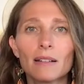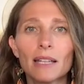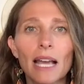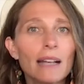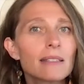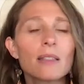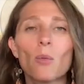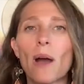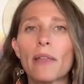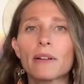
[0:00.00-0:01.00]
Yes, the
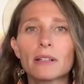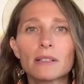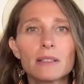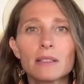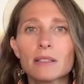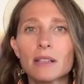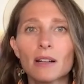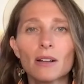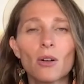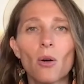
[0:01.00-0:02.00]
weather is
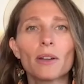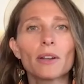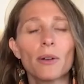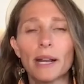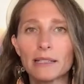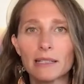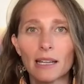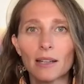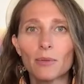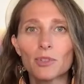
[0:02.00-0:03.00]
going crazy.